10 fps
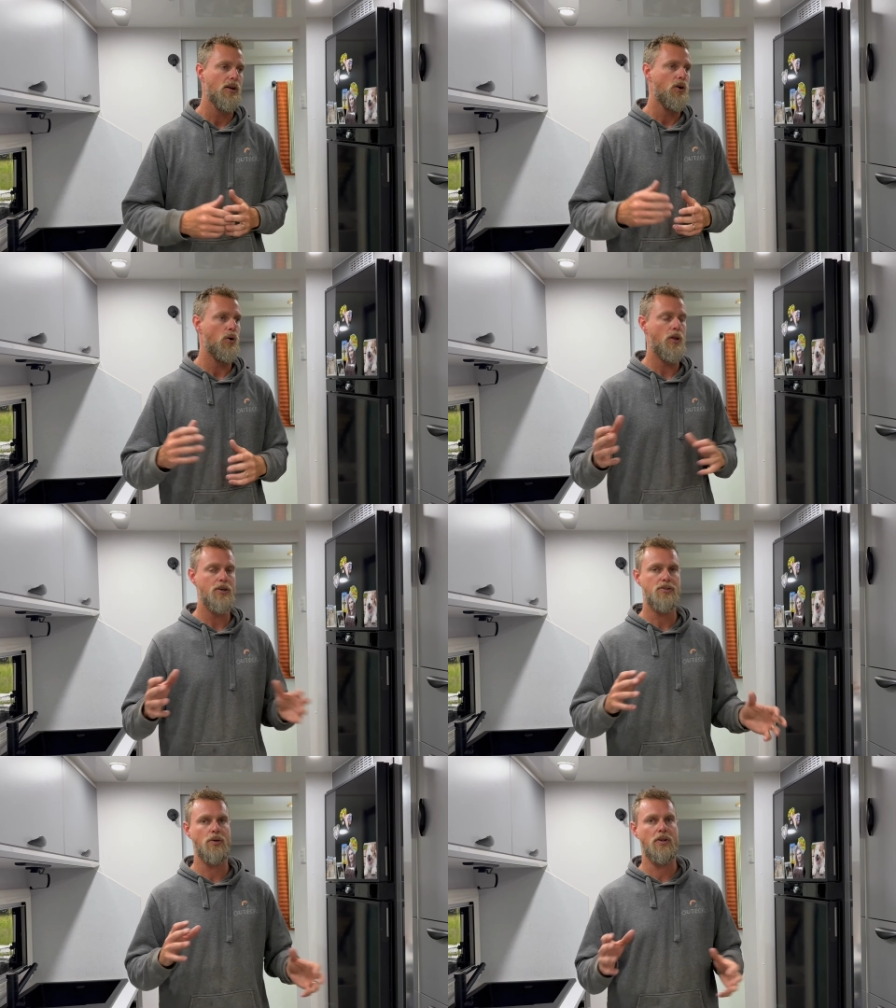all
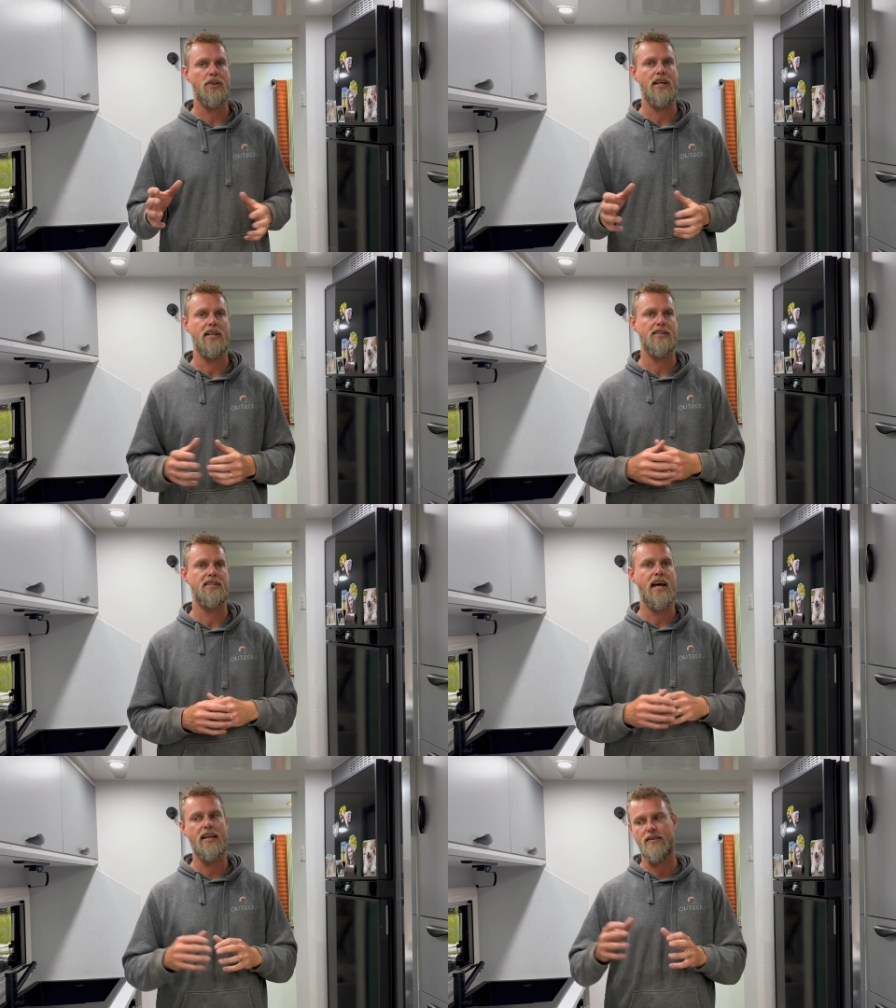those sort of things.
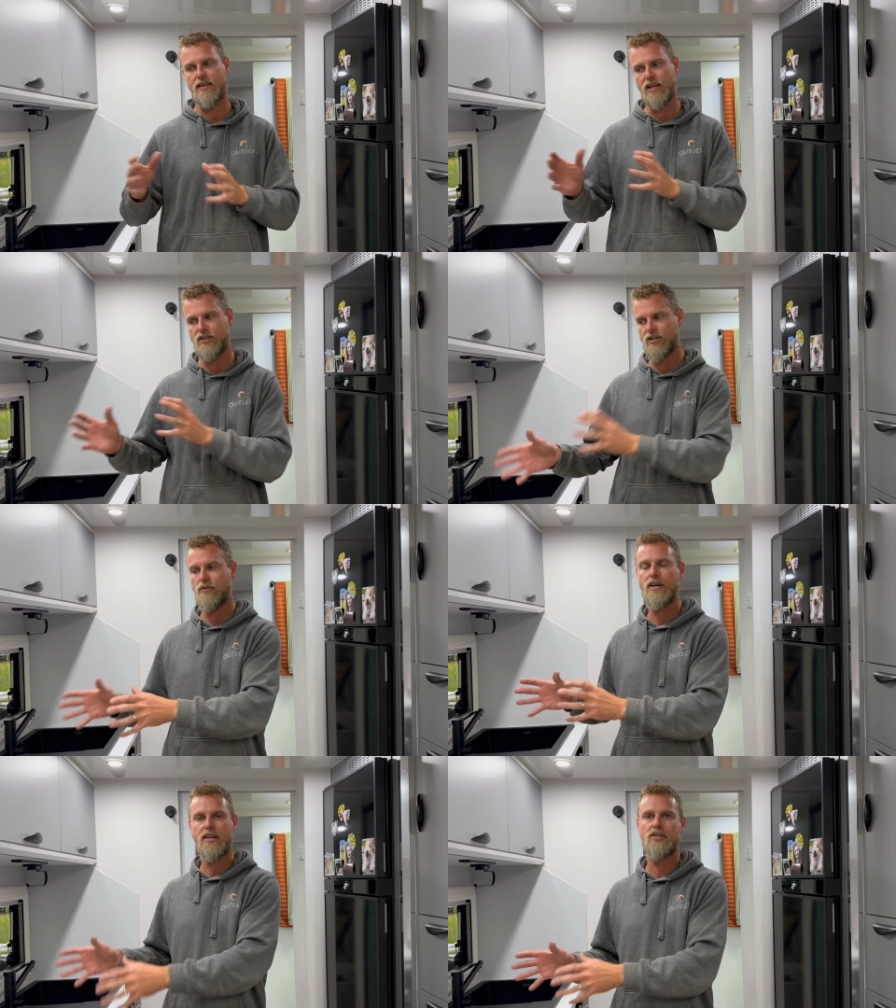They just
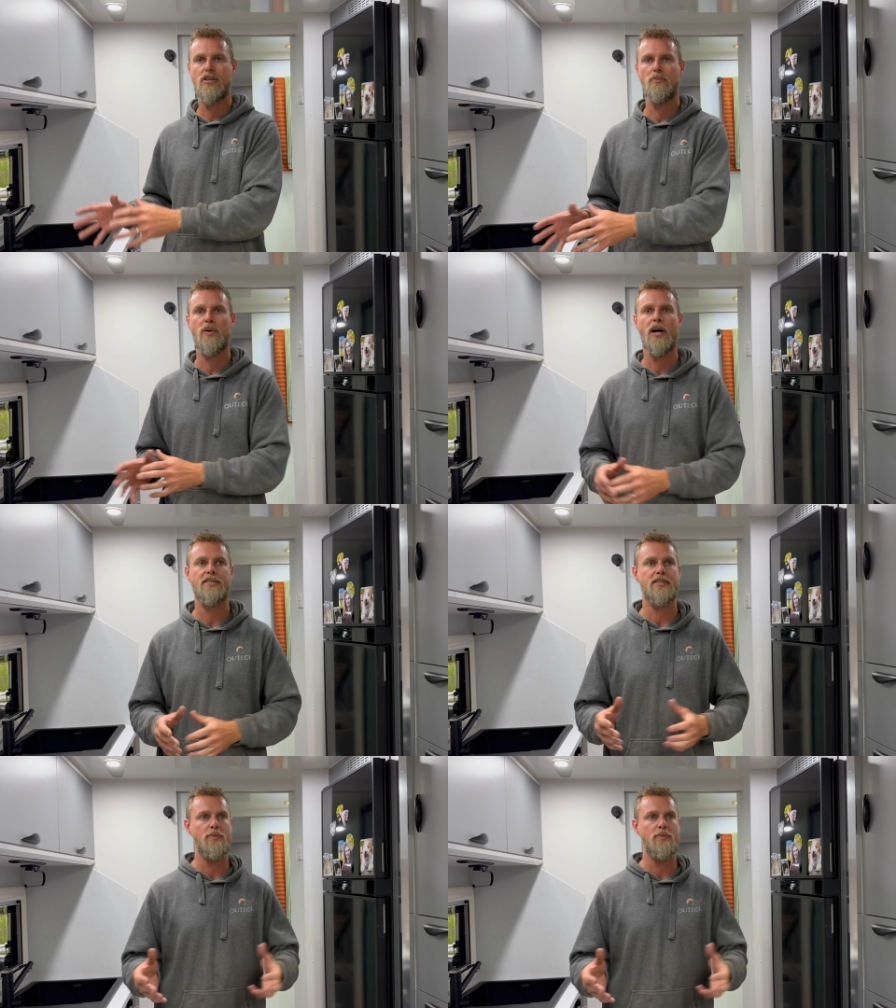run kitchen appliances.